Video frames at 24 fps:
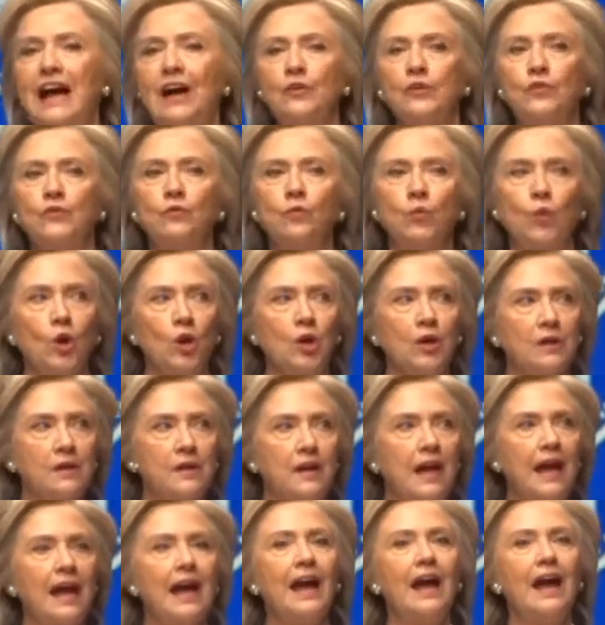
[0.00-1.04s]
out of
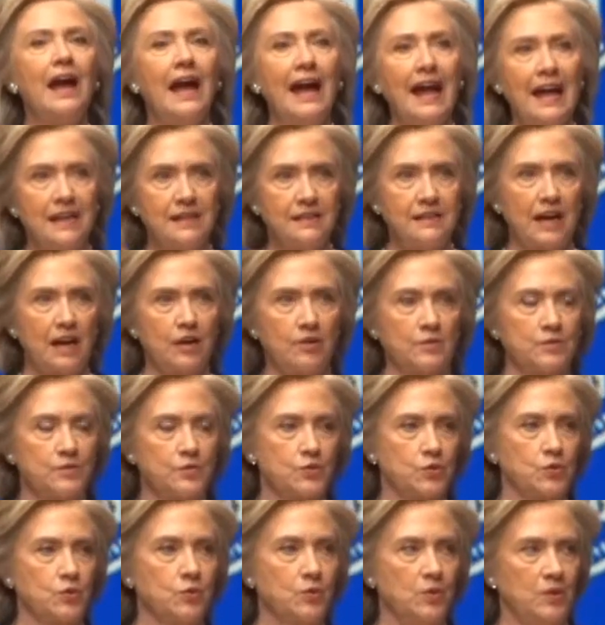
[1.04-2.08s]
work and out of
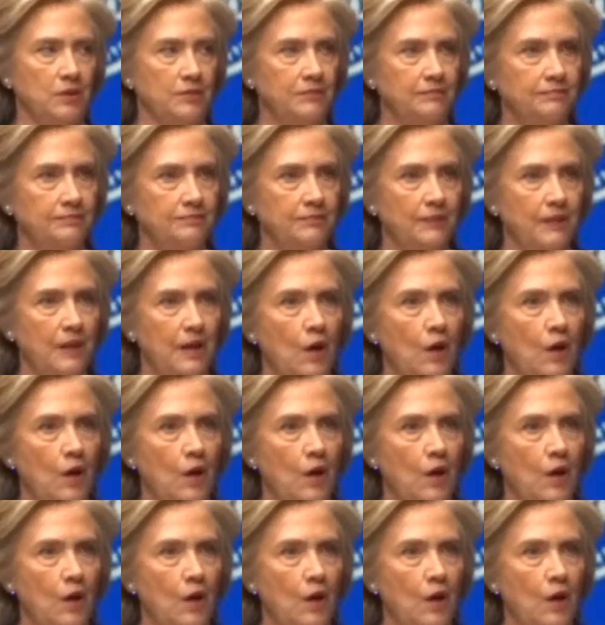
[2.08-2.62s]
school.